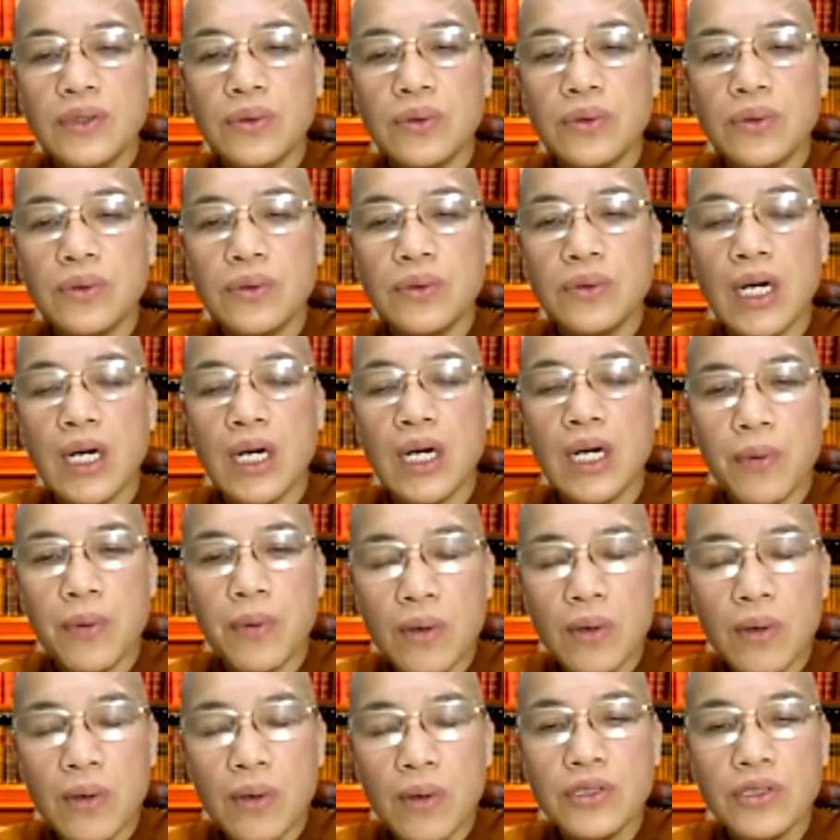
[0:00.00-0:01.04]
to go
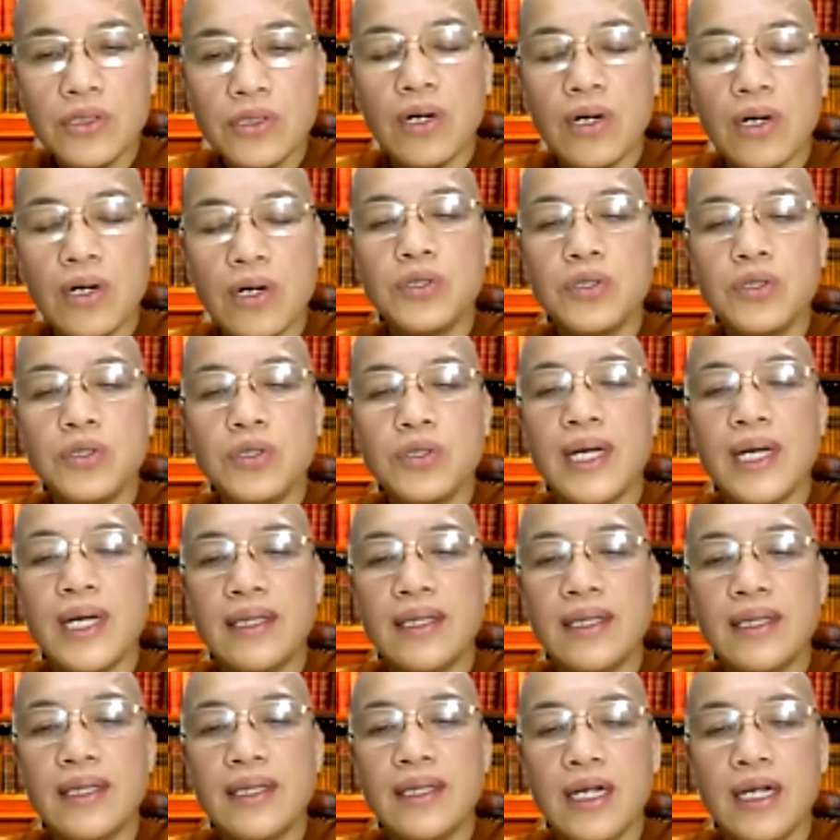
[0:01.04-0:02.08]
abroad or to
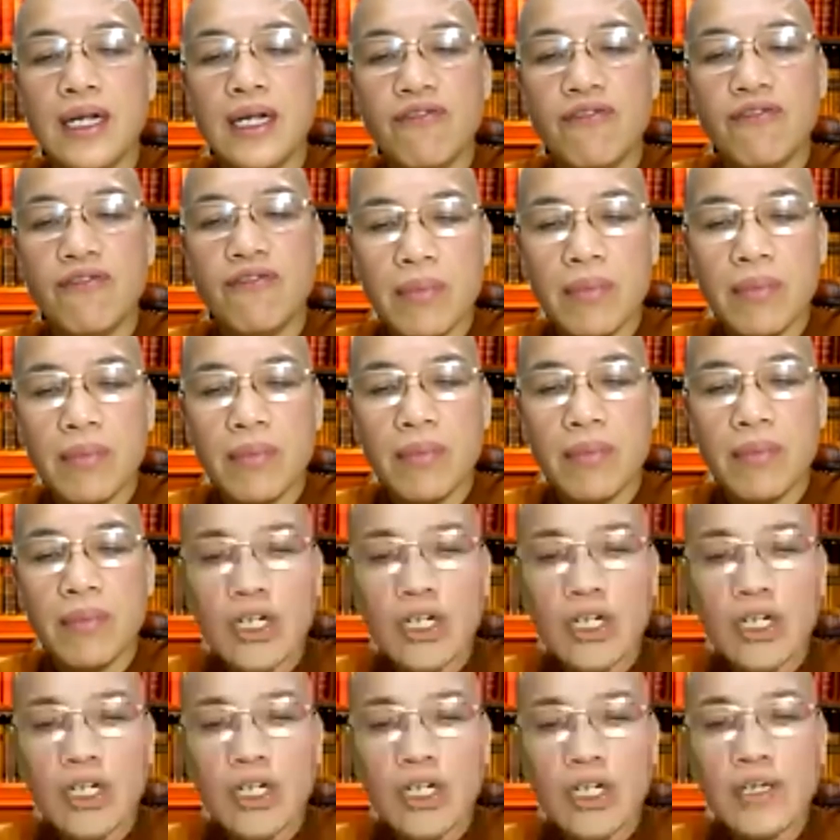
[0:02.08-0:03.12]
get the
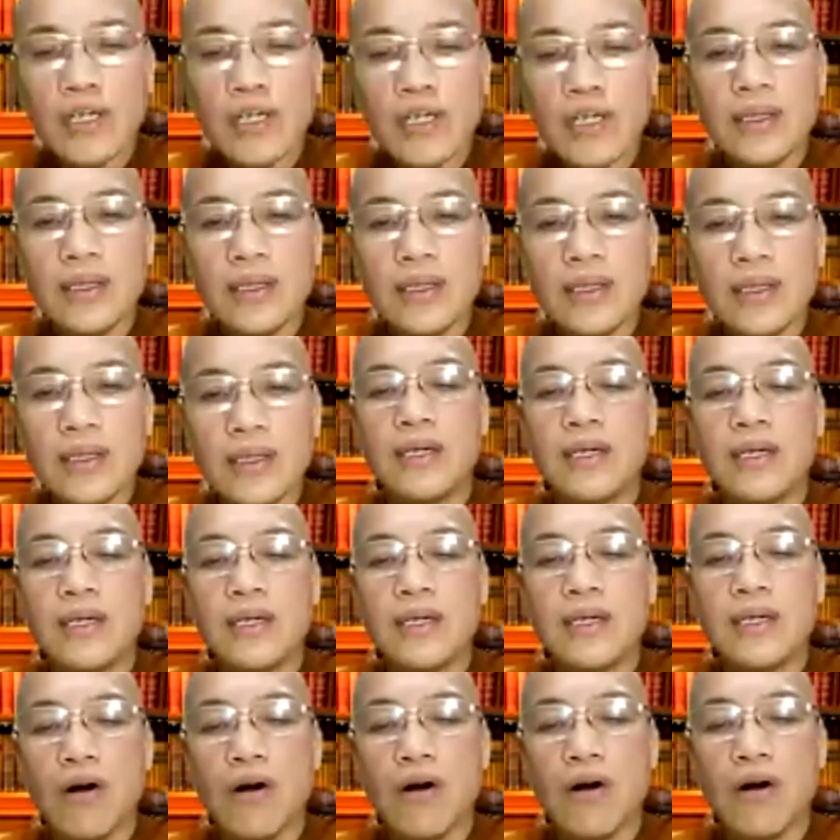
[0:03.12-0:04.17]
information about the
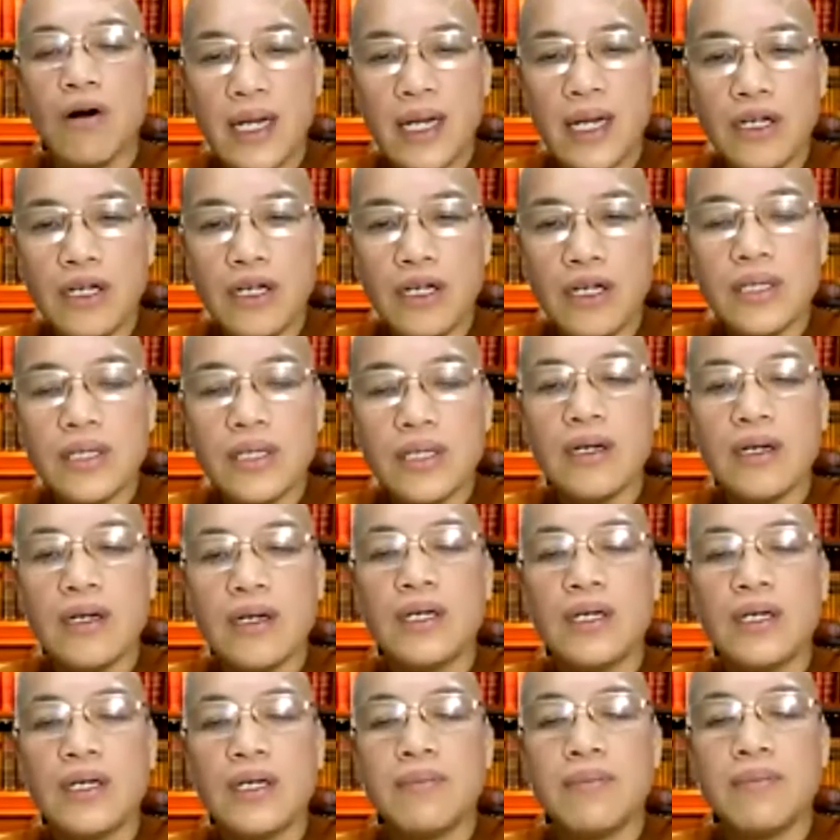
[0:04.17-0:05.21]
ordination
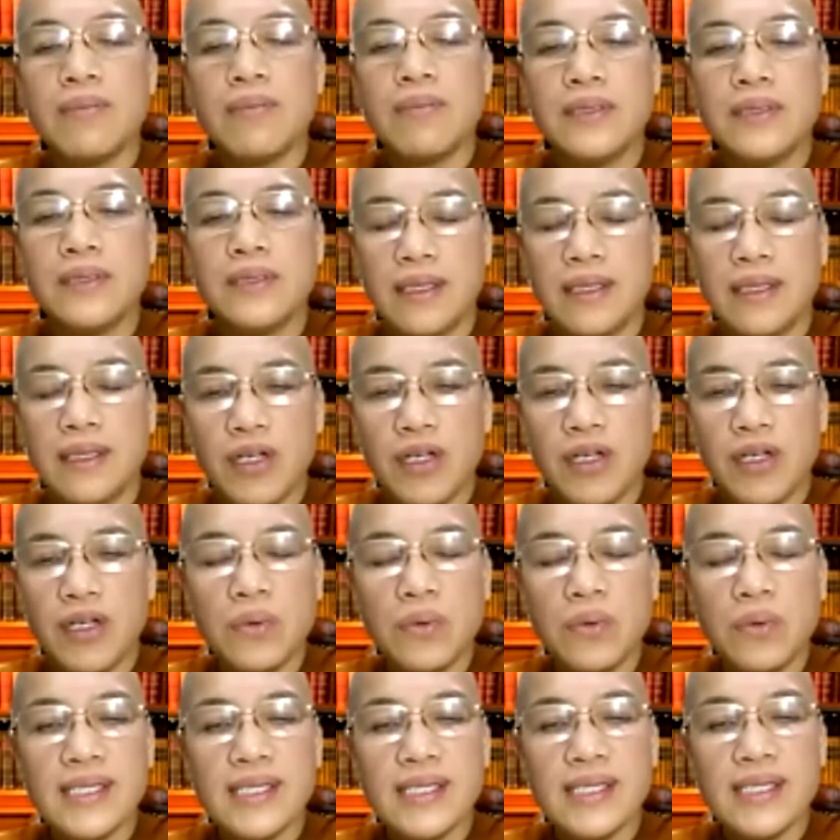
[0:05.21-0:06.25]
or about the
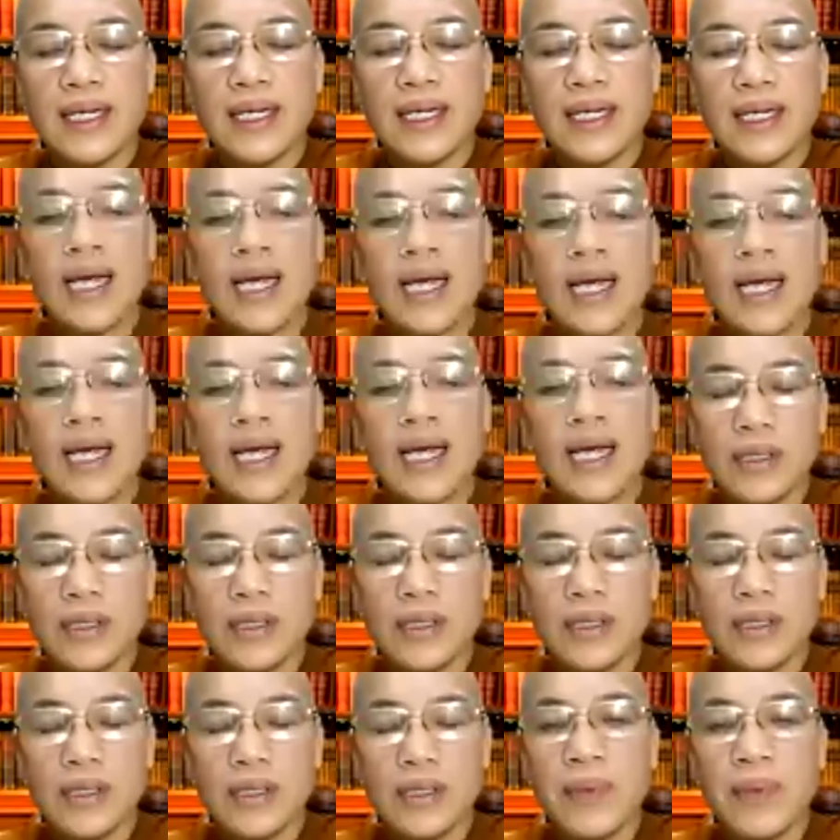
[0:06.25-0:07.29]
Bhikkhuni Sangha at
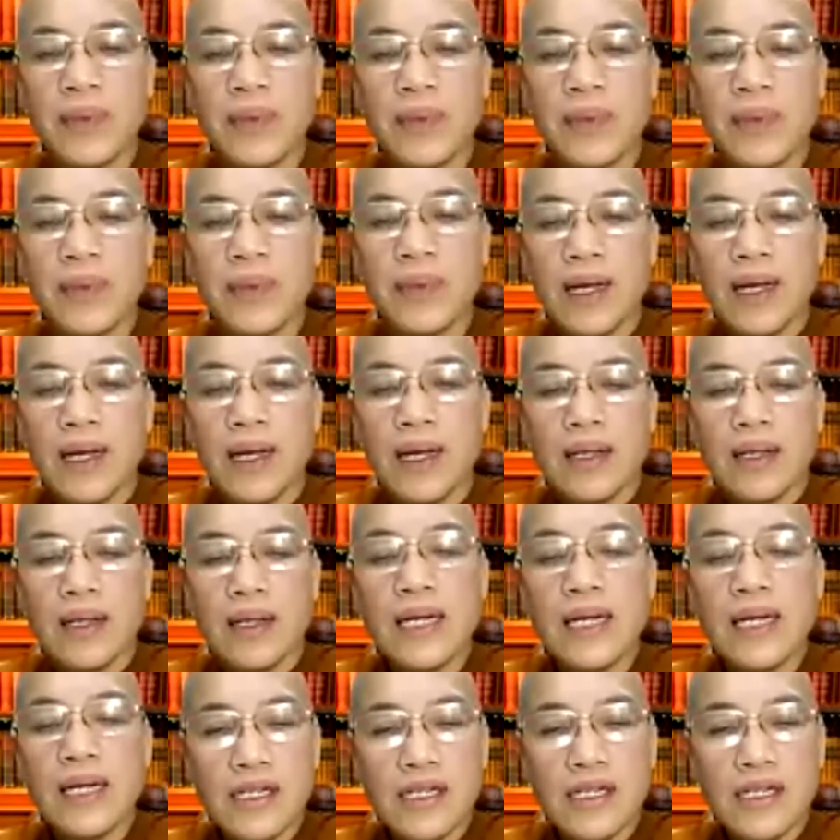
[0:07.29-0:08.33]
all.
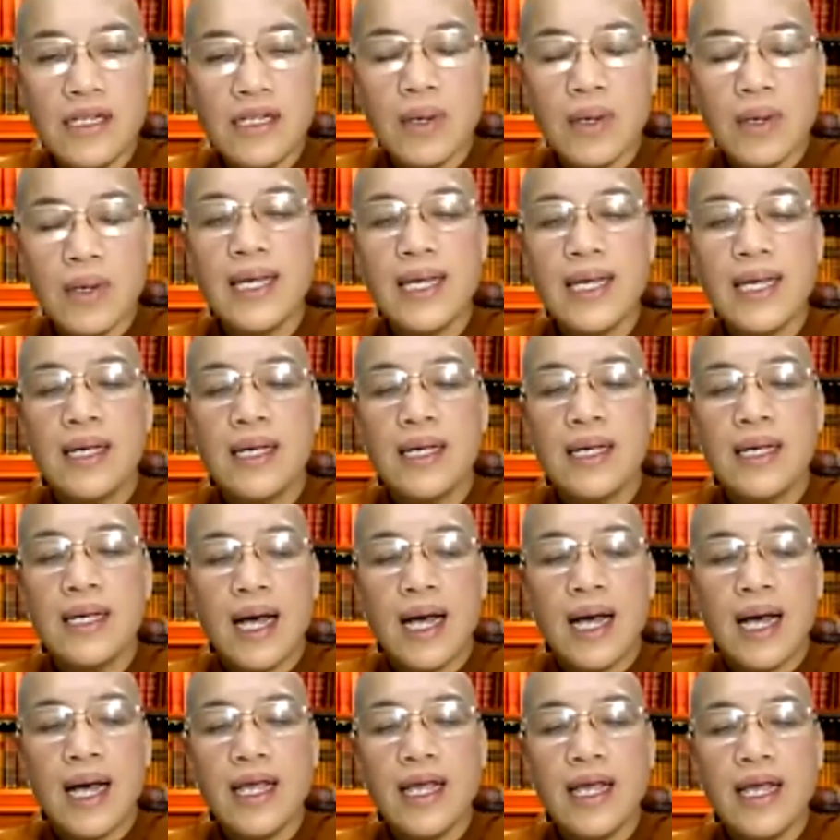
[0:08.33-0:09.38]
That is why
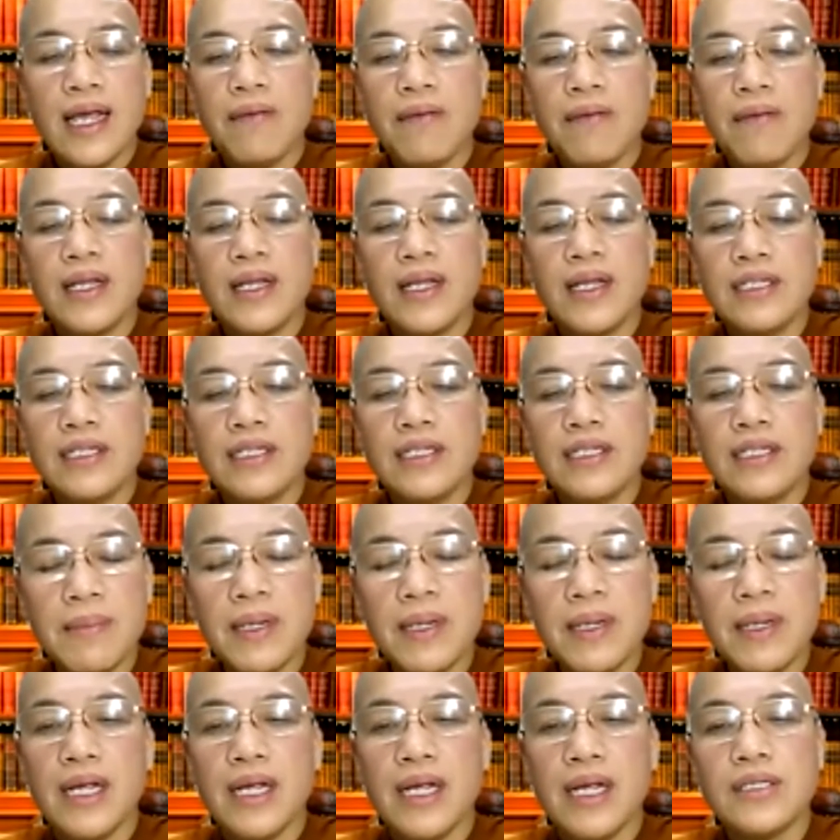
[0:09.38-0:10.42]
I have the
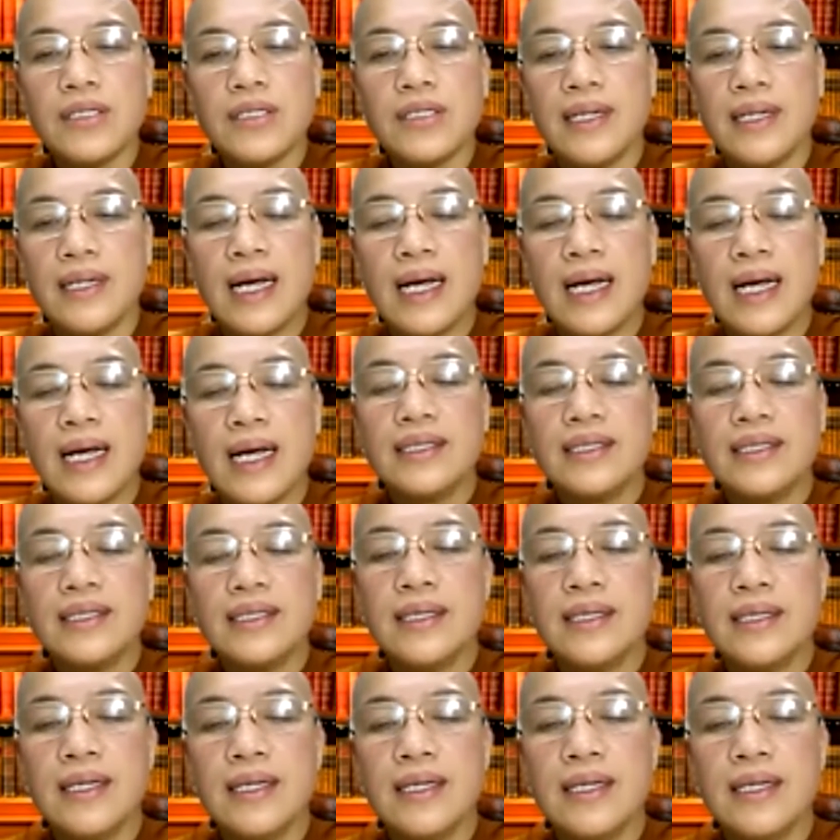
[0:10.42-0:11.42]
determination that